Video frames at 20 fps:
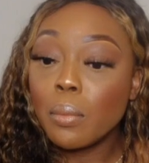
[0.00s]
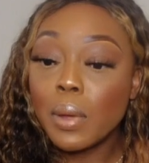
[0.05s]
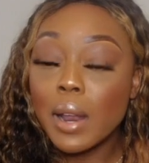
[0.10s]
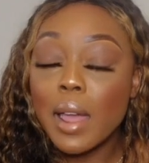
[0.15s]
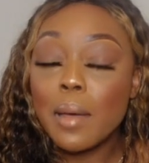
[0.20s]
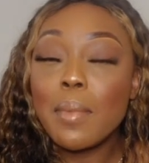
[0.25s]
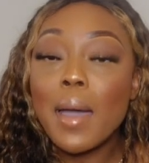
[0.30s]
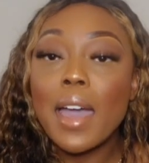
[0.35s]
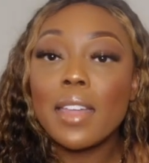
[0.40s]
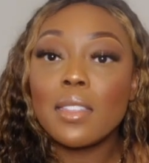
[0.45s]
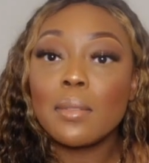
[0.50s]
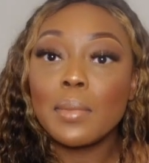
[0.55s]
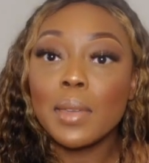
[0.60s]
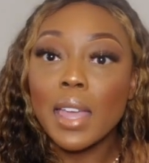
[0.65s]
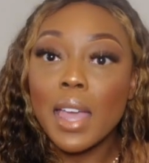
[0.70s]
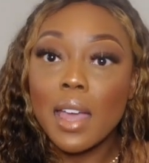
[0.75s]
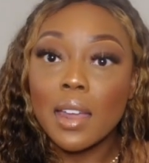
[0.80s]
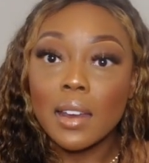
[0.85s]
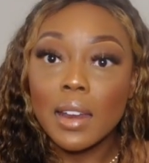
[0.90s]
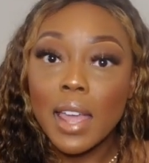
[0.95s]
Would I buy them
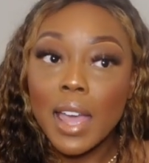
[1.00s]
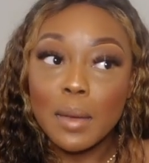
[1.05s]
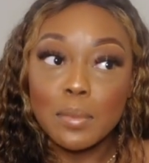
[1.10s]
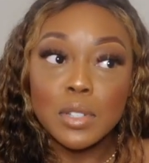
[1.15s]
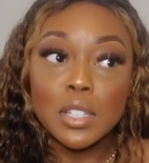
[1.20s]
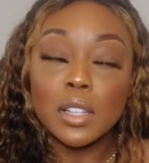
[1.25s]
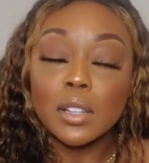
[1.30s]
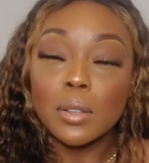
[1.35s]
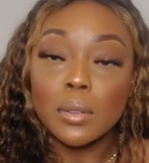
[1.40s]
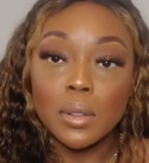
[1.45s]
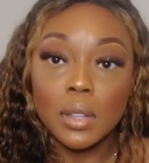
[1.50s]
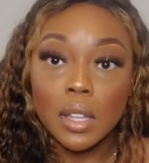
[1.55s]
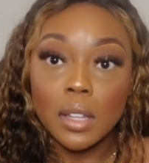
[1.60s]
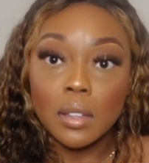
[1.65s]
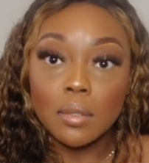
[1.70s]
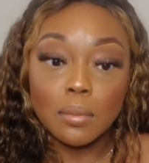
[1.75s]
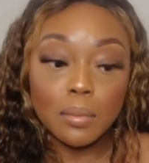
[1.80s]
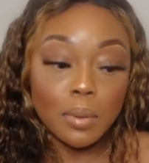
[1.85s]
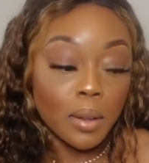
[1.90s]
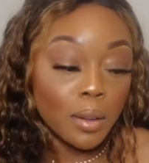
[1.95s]
again?
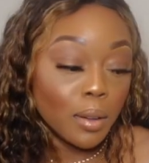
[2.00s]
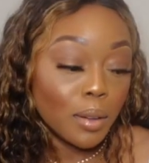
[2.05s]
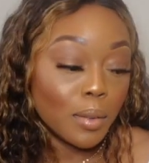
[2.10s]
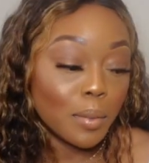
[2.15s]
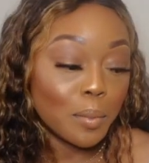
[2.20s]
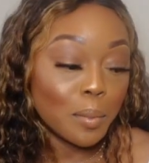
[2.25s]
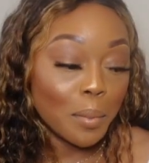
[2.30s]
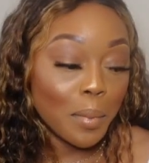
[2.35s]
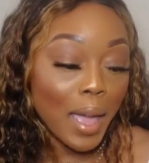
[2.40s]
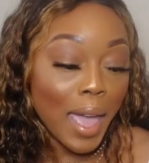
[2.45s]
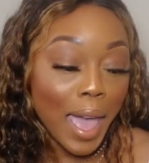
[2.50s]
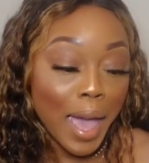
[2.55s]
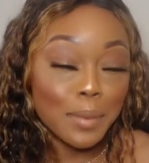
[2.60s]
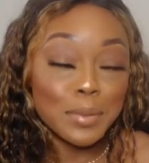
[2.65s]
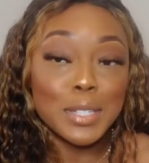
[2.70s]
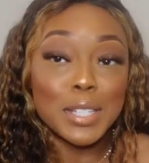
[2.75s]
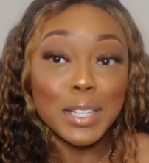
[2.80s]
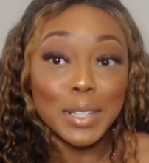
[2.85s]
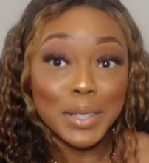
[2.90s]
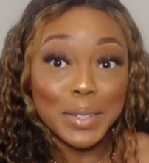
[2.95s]
Absolutely.
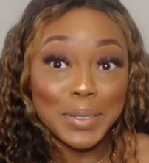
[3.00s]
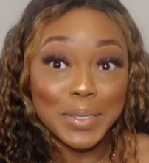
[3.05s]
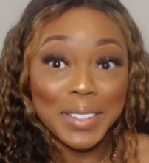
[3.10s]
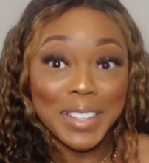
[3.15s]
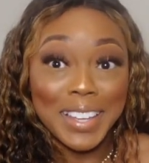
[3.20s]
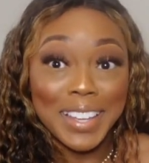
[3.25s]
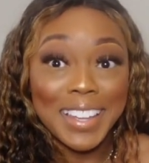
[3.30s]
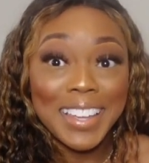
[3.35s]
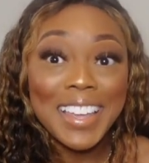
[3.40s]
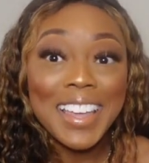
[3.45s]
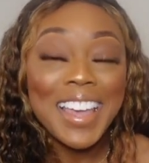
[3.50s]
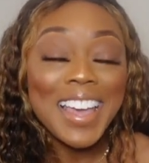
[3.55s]
Absolutely.